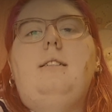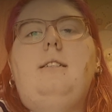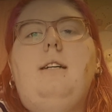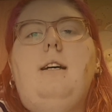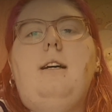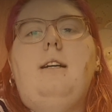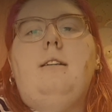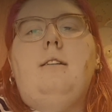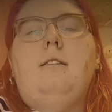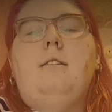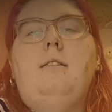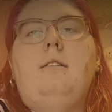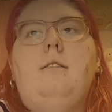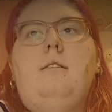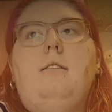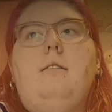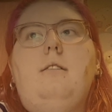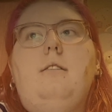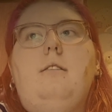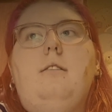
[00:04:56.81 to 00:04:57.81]

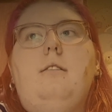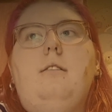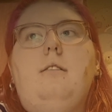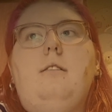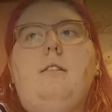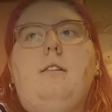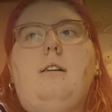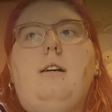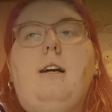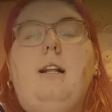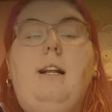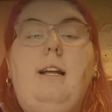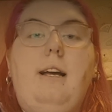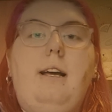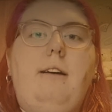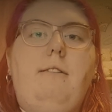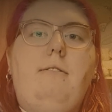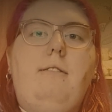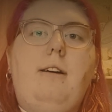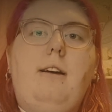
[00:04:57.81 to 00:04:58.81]
didn't
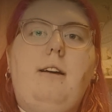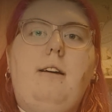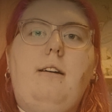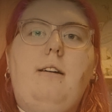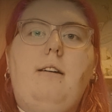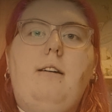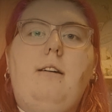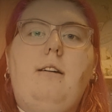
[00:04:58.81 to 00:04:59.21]
clear it